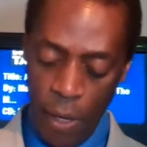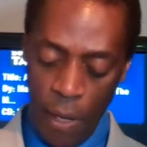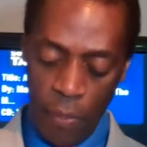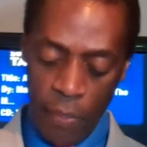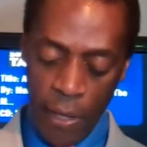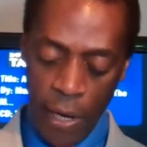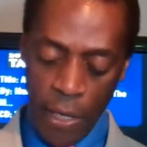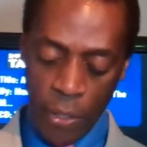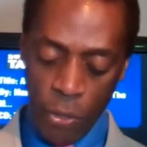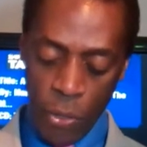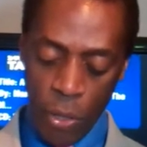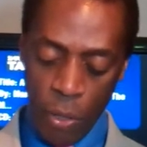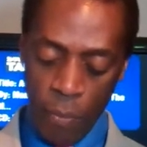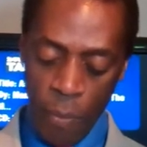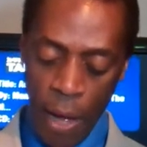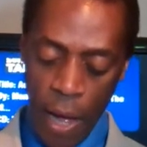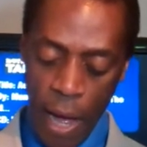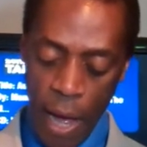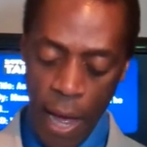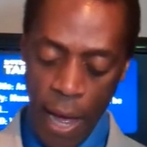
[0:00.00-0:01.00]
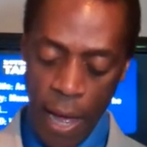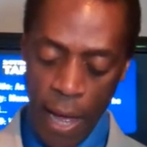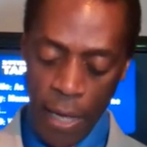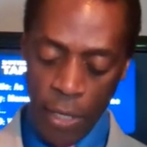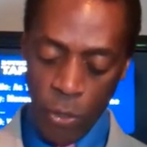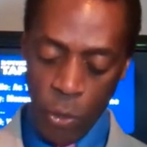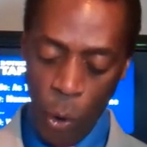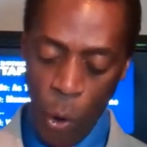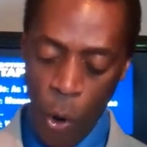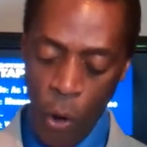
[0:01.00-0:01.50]
Then I took my
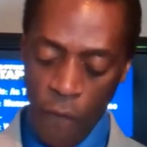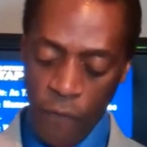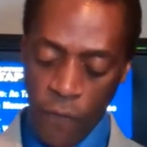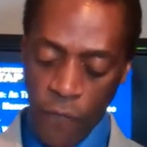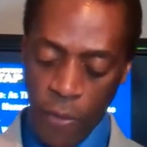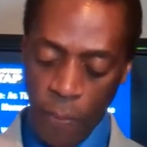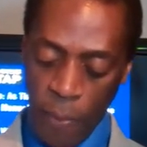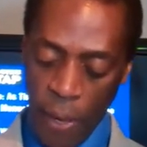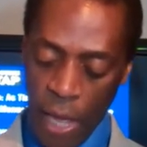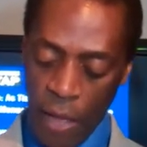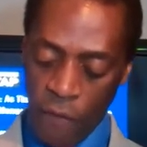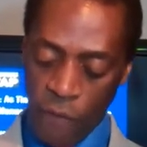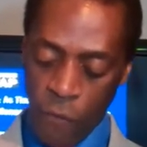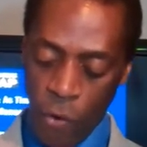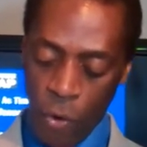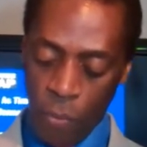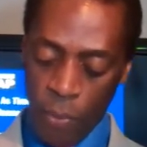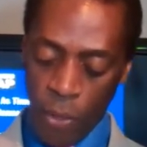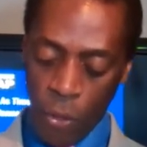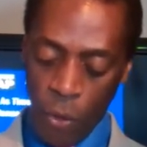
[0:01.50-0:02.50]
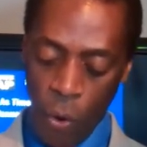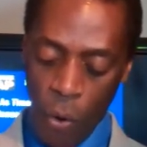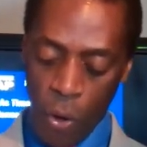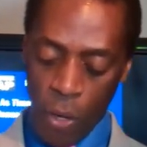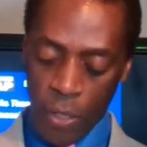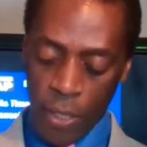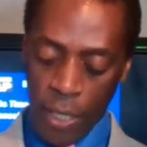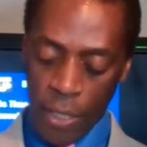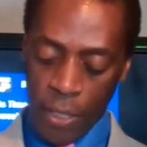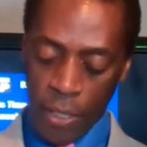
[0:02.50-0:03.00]
eyes off the payphone
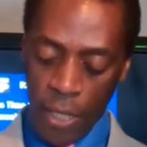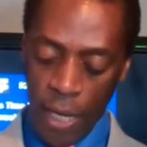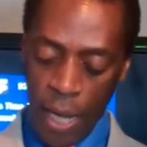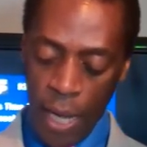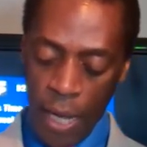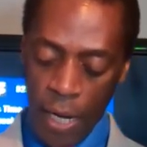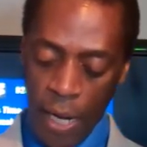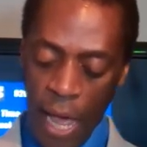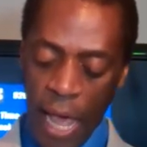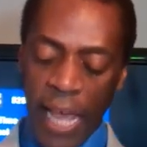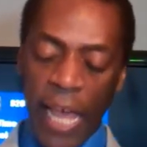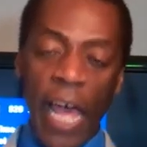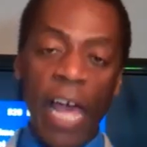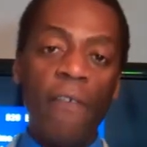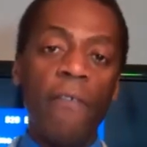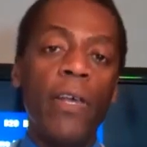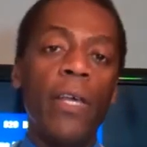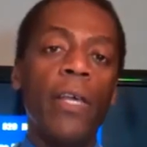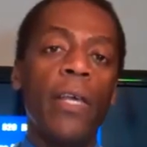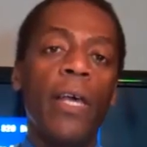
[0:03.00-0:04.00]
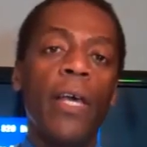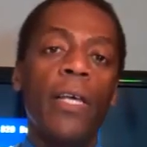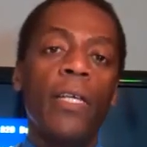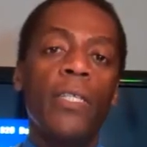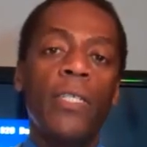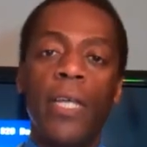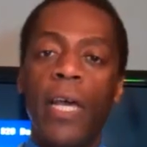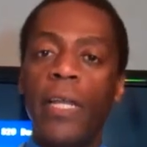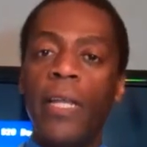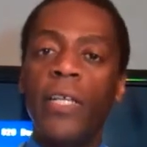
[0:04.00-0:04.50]
because I seen a
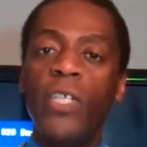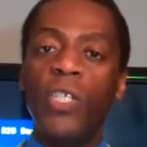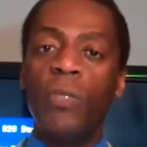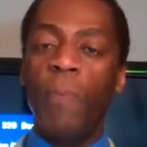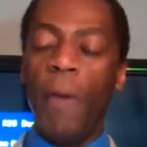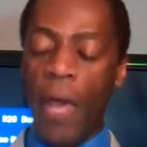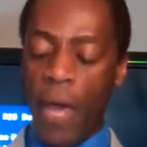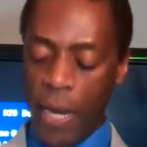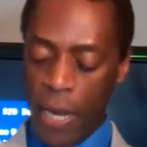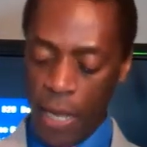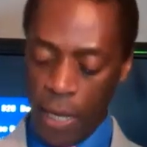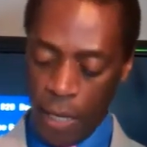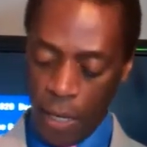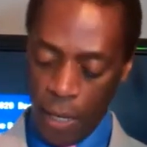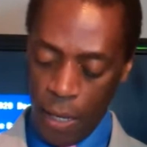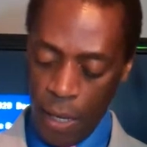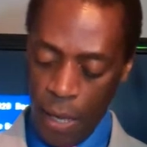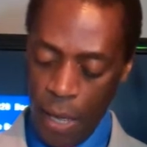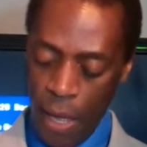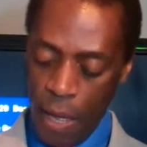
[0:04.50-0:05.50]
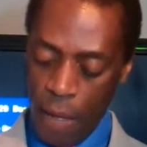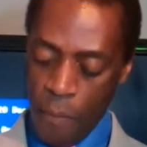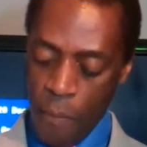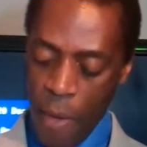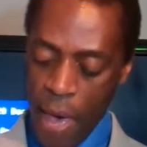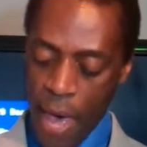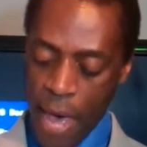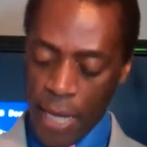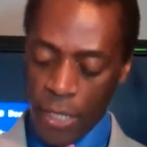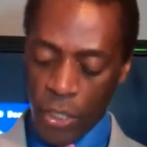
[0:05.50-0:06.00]
heavy-set Hispanic
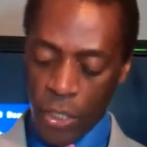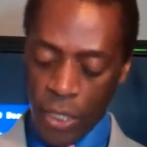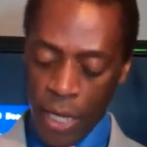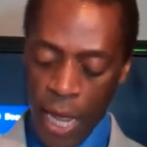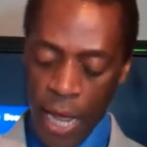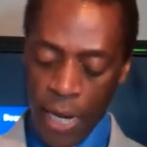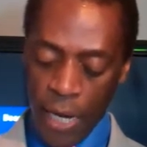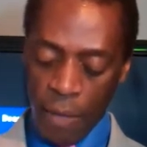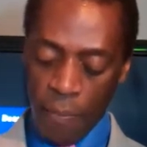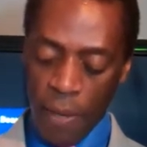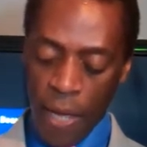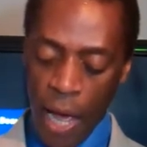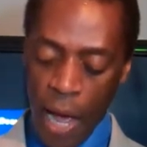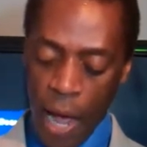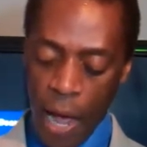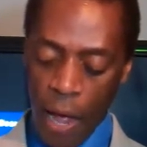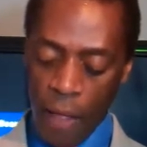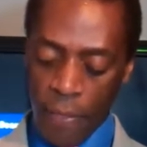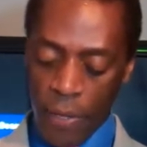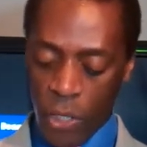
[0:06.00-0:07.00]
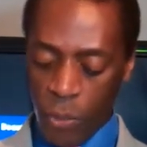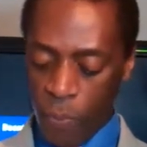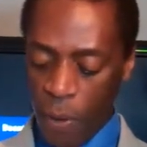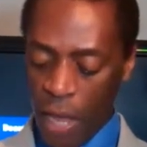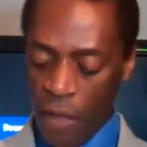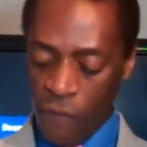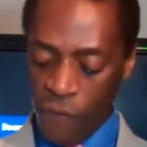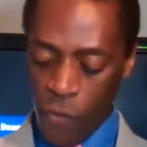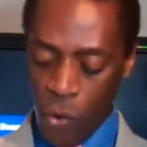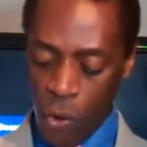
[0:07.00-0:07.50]
man standing behind this
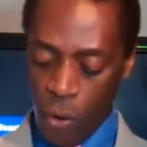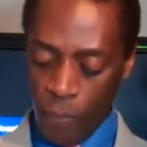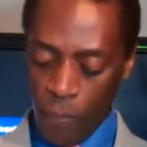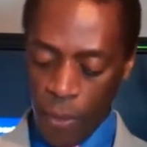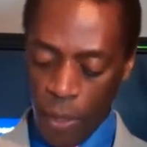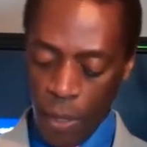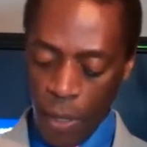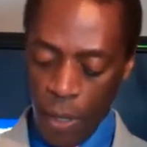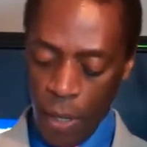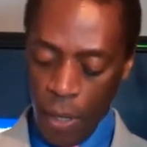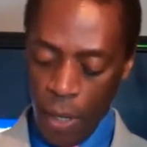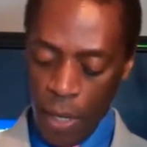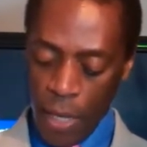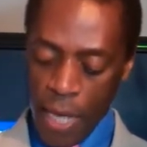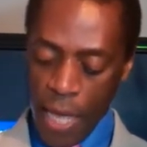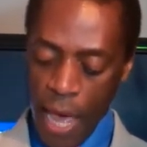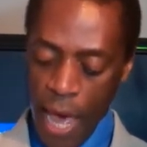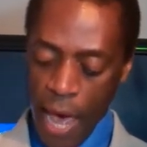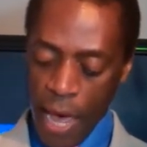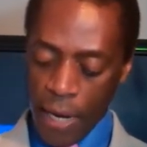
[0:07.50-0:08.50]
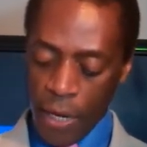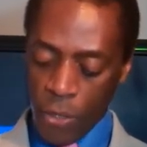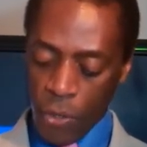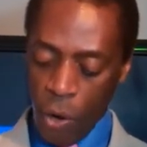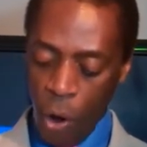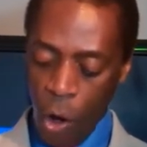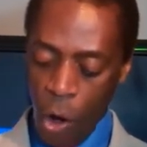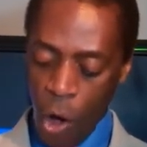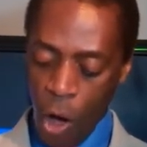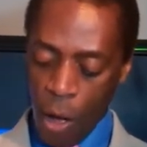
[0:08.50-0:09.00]
payphone. He had his
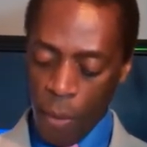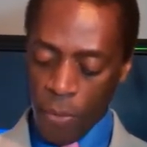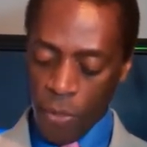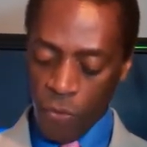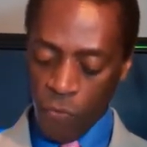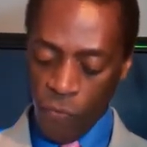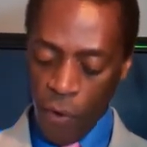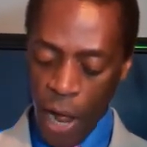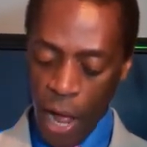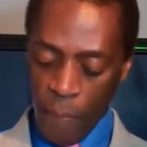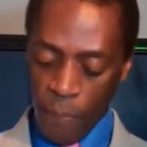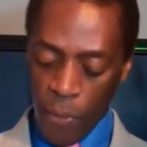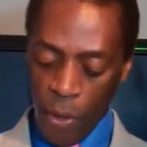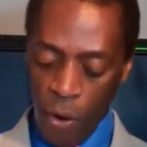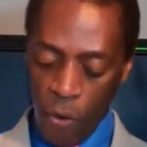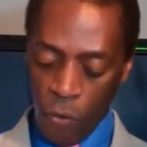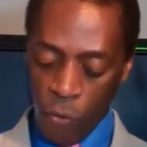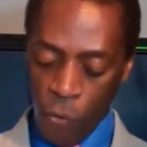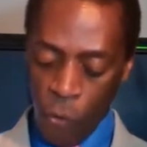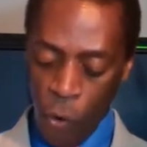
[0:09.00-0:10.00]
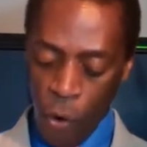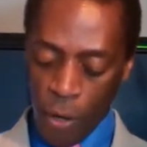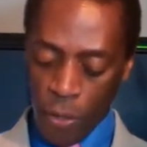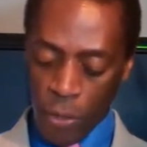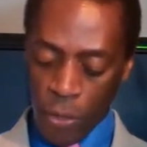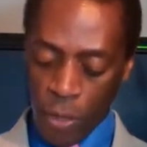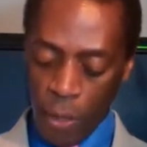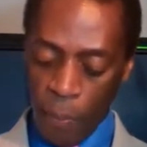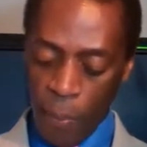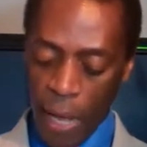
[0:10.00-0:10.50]
arms wrapped
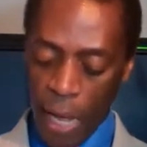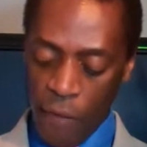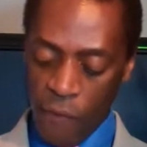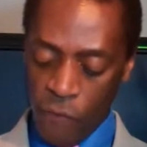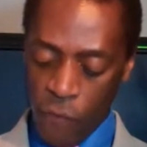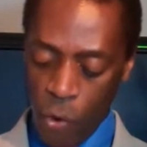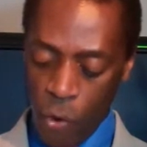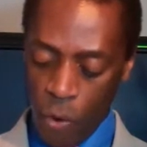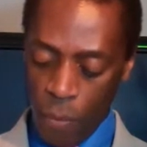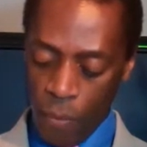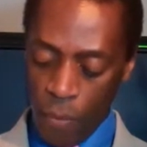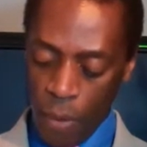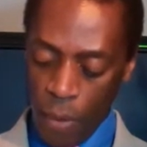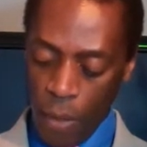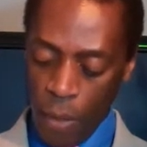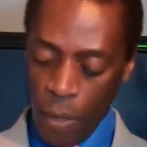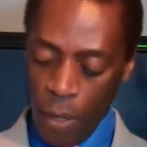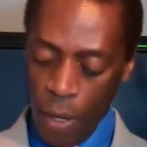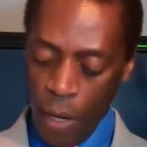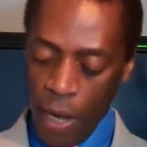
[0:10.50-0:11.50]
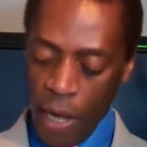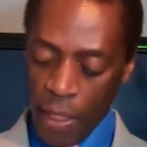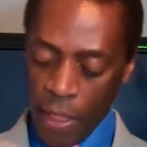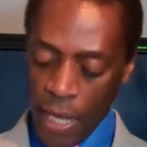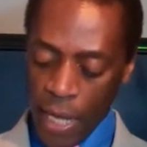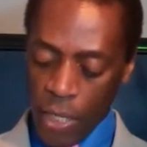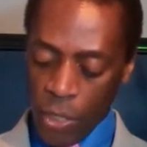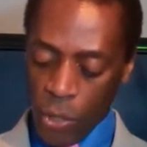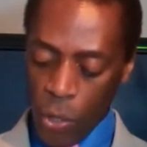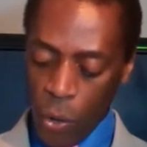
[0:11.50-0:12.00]
across the payphone. He
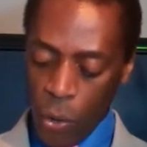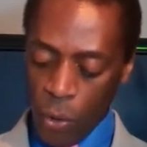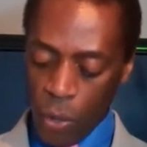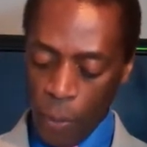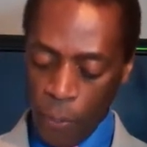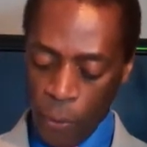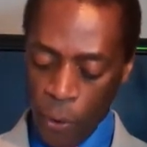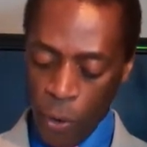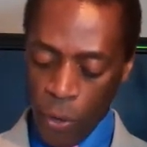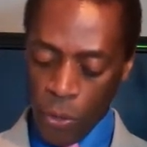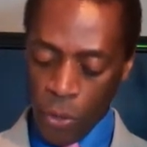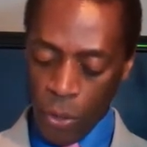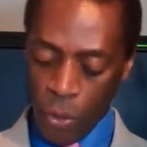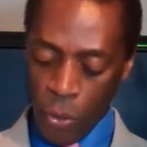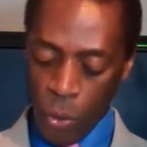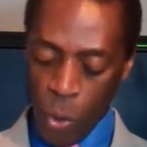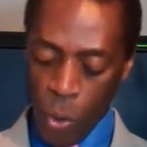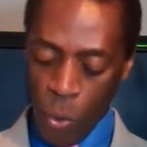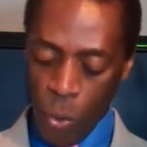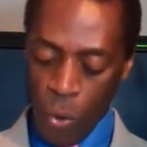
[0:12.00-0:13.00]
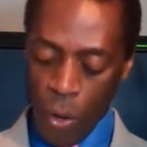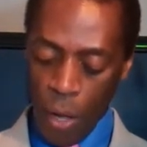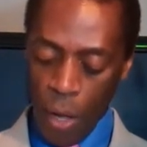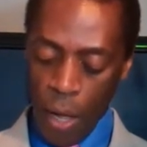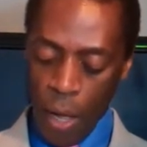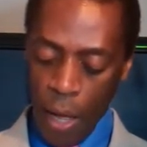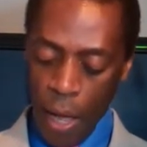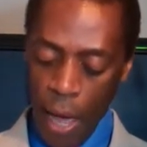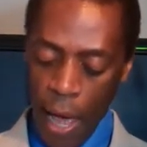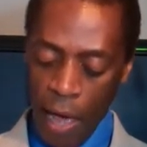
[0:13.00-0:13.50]
then told the person who
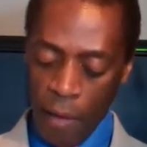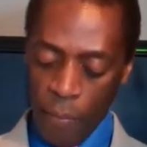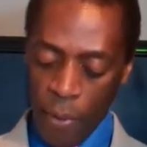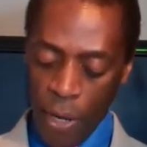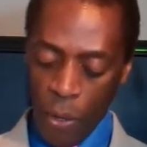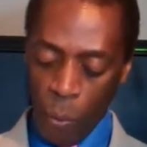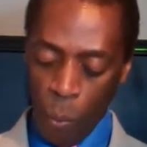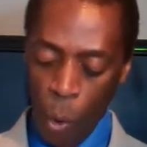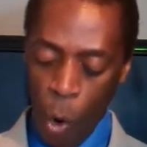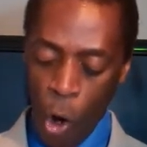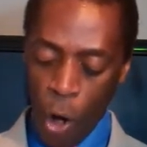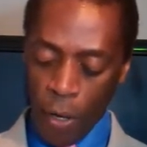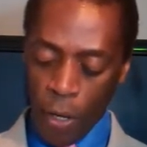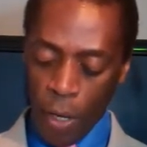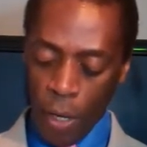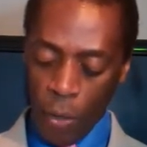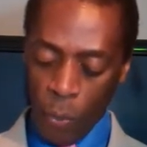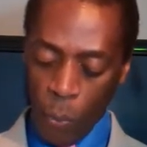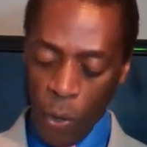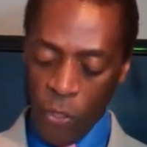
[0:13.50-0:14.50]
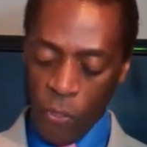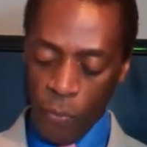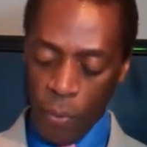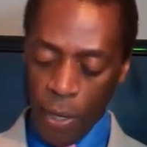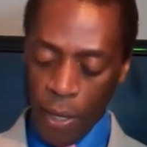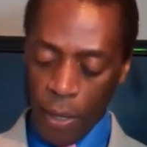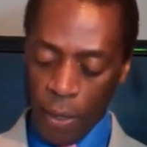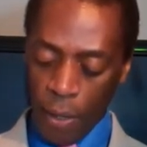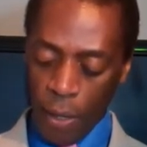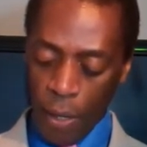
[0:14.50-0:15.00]
had been walking with
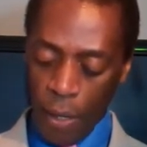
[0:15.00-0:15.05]
me,